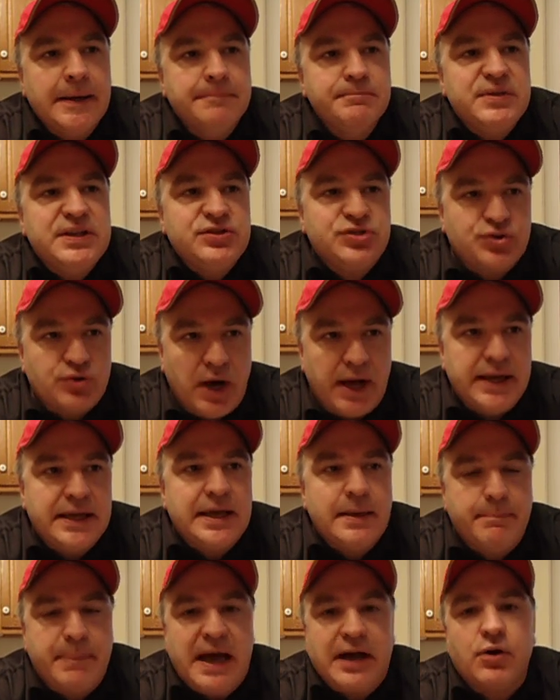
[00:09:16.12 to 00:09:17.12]
he's trying to
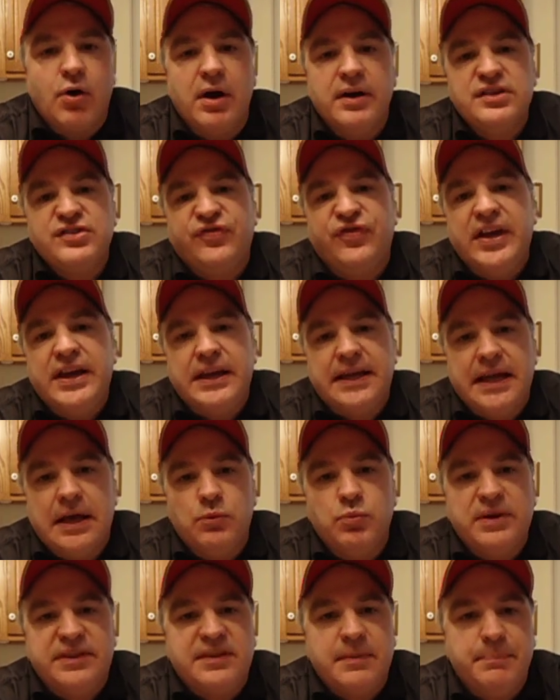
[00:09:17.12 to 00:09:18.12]
get back on his feet
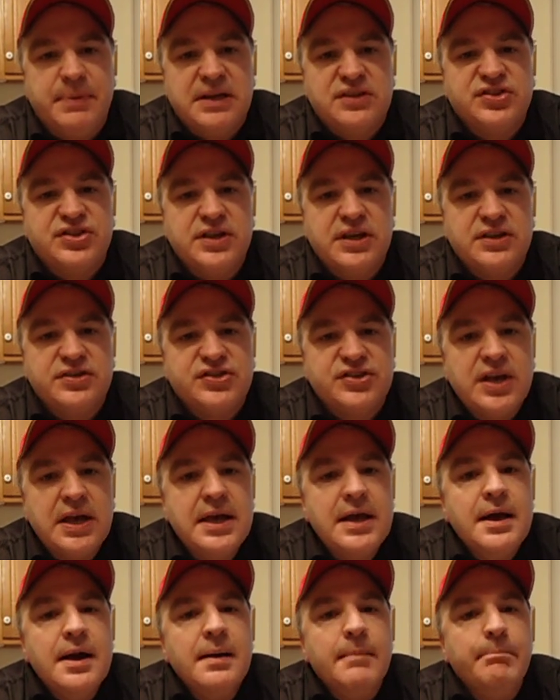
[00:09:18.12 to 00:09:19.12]
again with the business.
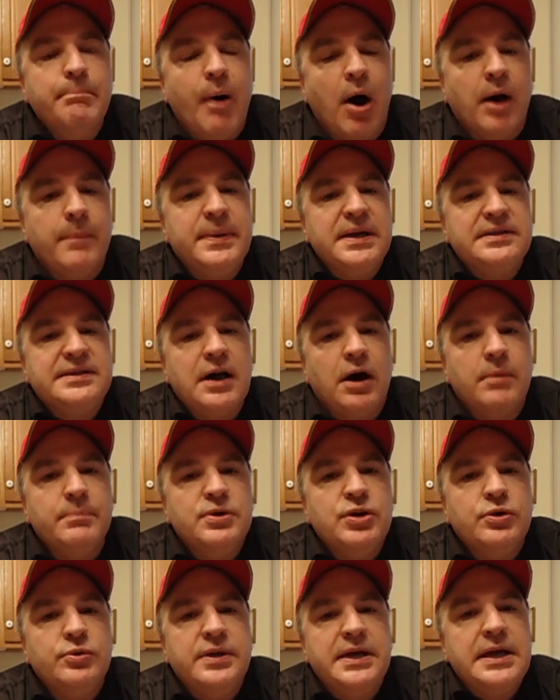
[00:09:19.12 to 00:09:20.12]
Bobby Del
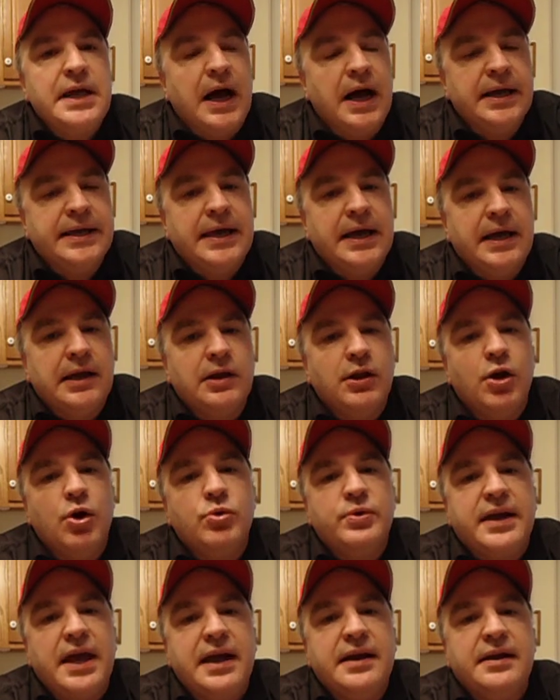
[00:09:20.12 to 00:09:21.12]
Muti, again,
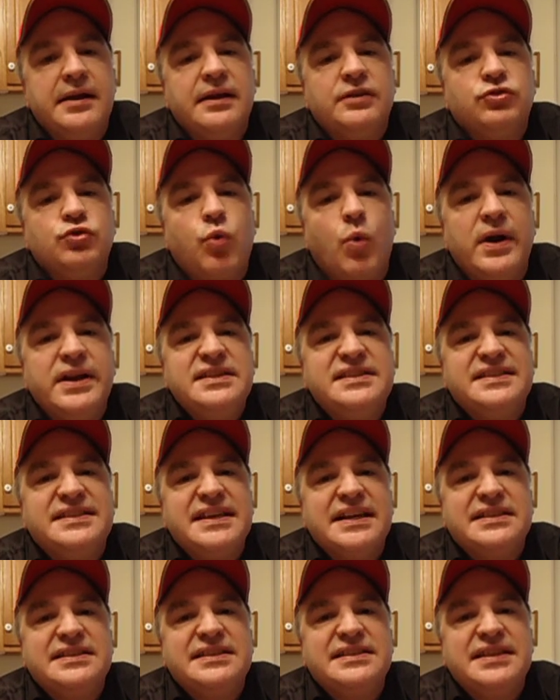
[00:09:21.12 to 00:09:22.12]
located at
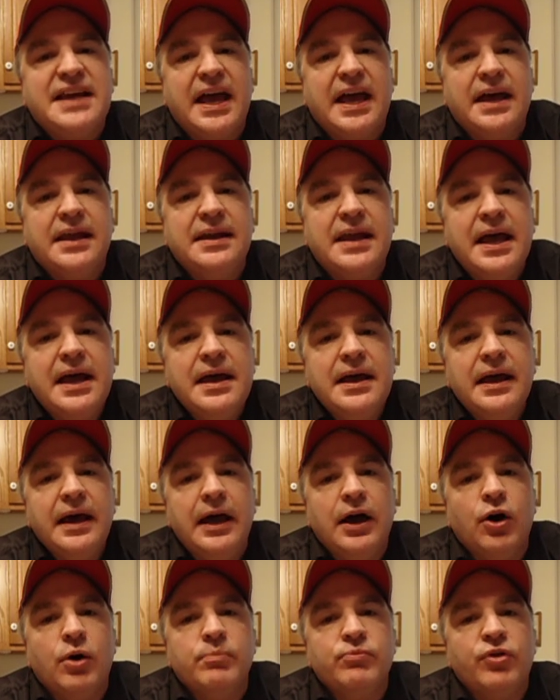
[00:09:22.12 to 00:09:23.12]
2610
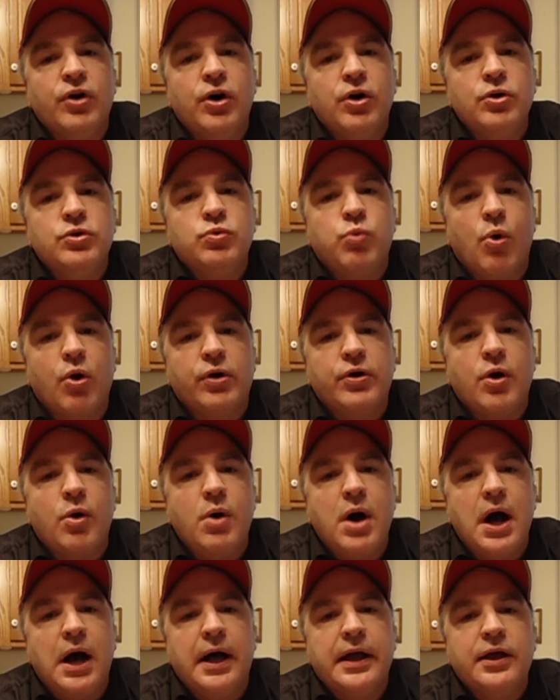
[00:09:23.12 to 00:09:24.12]
Elm Road, Warren,
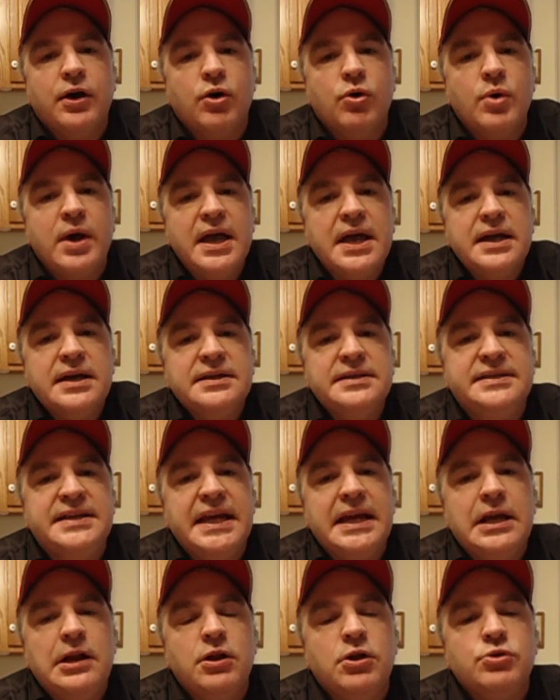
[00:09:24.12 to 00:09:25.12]
Ohio.
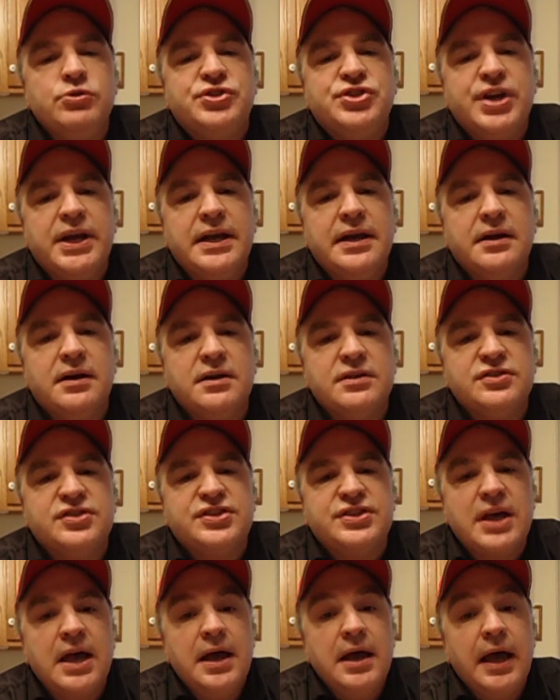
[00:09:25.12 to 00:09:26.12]

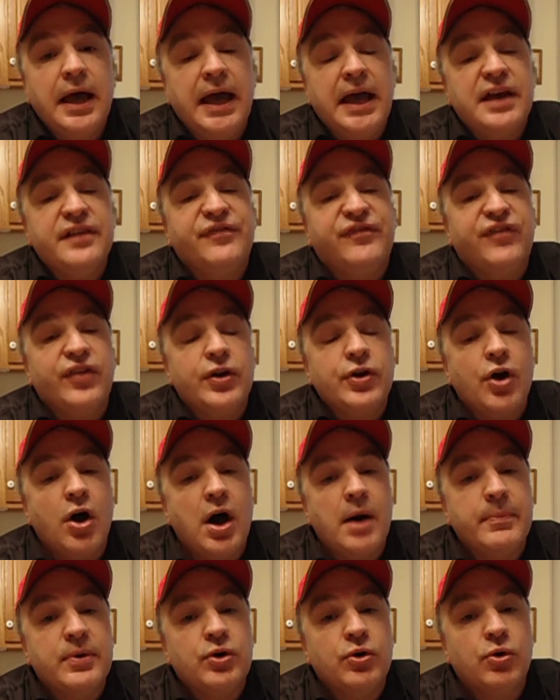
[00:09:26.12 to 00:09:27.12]
DeLucia's, a
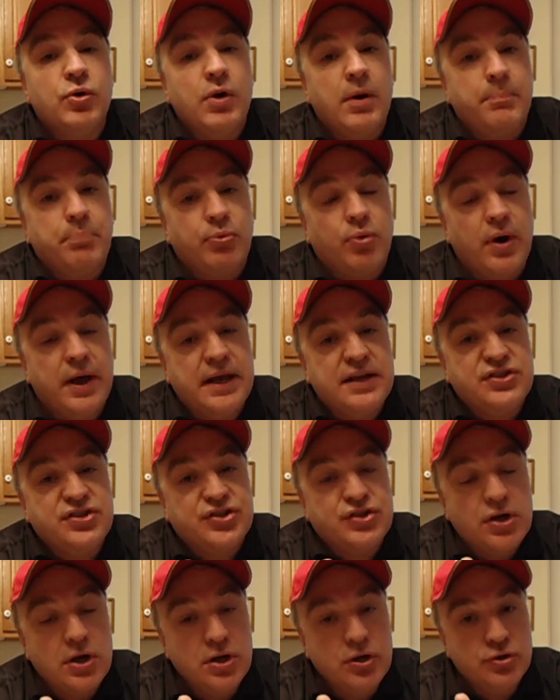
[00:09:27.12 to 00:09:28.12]
phenomenal
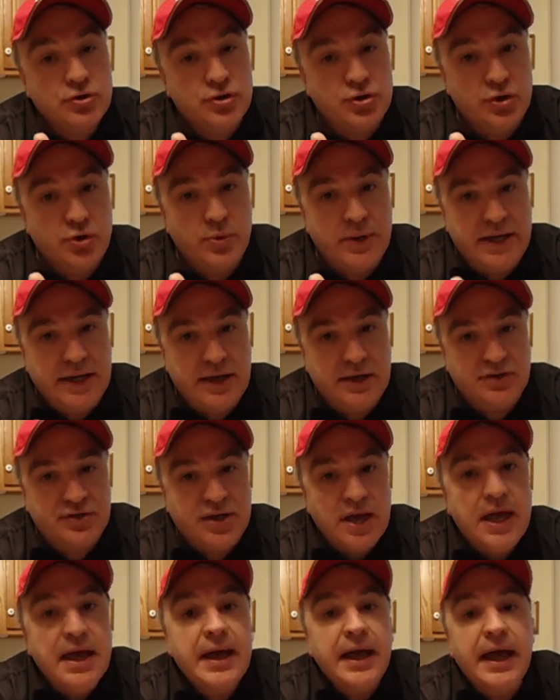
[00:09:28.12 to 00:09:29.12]
place to eat.
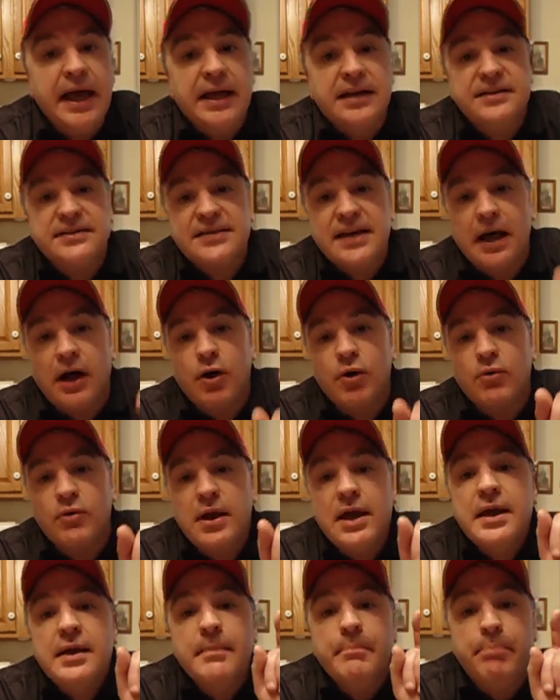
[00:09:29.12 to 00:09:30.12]
And
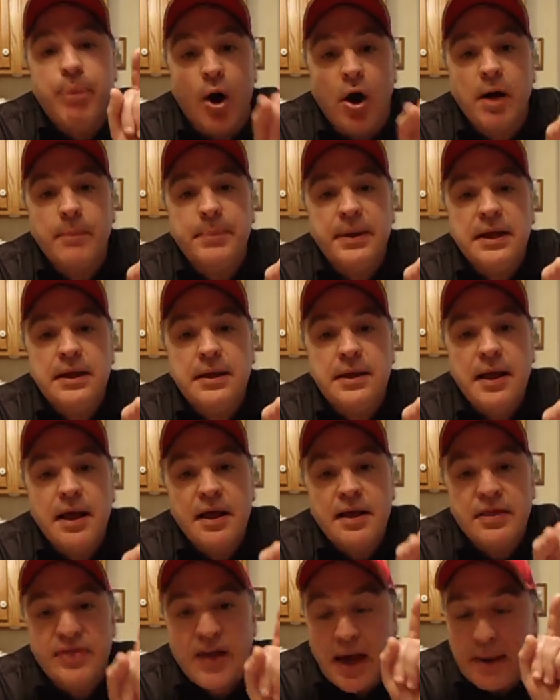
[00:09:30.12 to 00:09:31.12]
tell Bobby
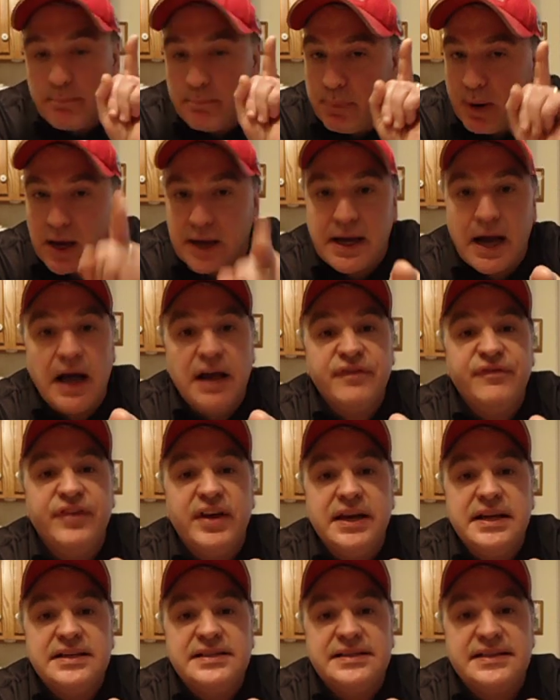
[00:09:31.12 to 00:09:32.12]
that Buckeye
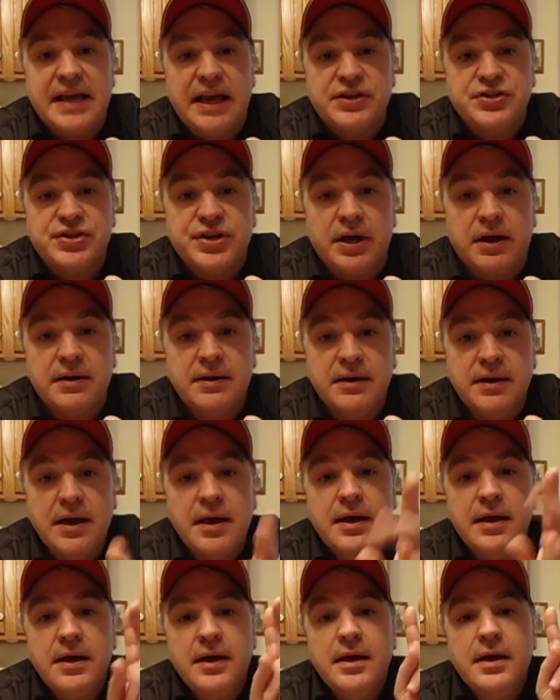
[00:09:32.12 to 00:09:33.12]
Vinny sent you.
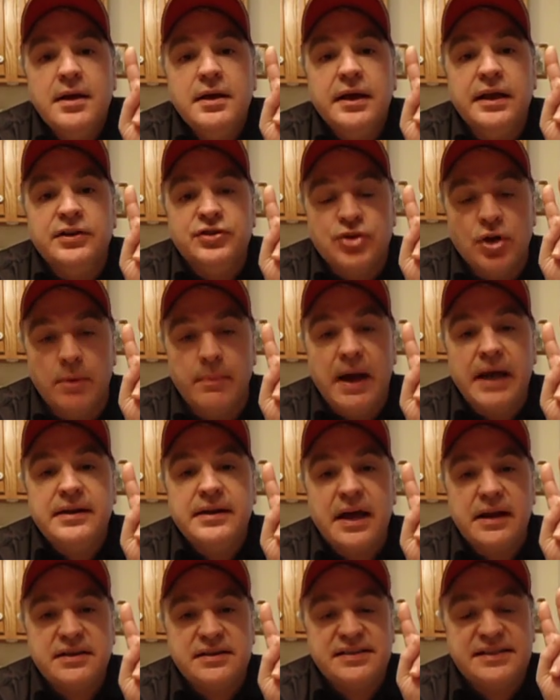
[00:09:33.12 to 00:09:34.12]
Until my
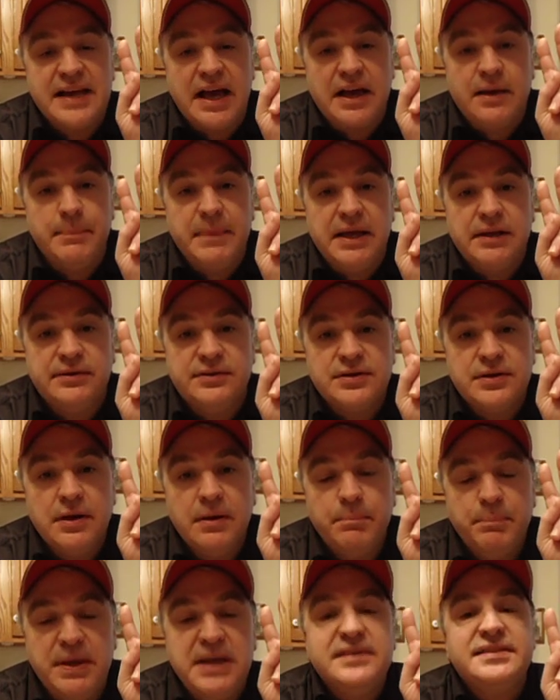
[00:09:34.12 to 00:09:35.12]
next segment,
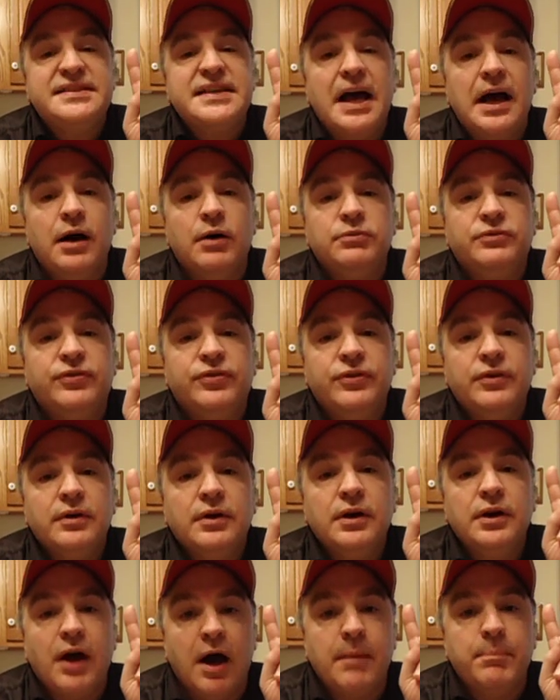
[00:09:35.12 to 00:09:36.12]
peace out,
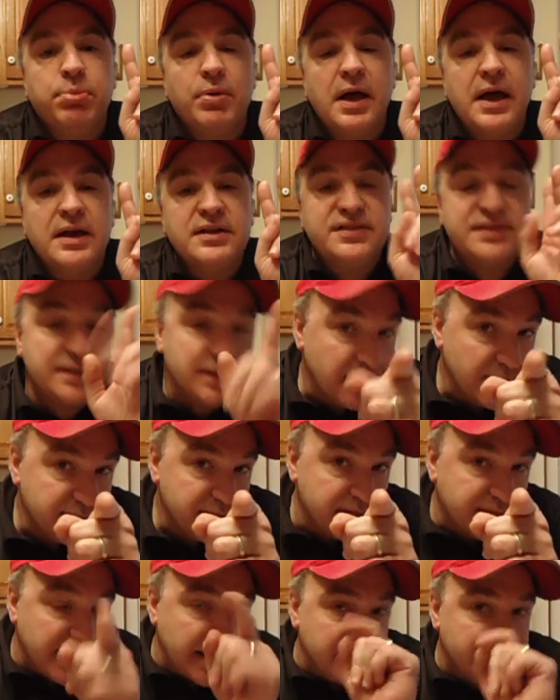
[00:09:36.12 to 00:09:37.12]
God bless,
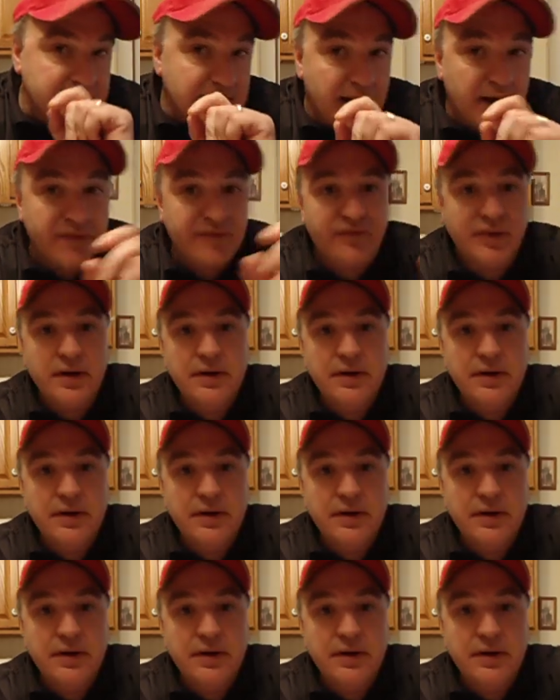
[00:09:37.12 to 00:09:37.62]
stay safe.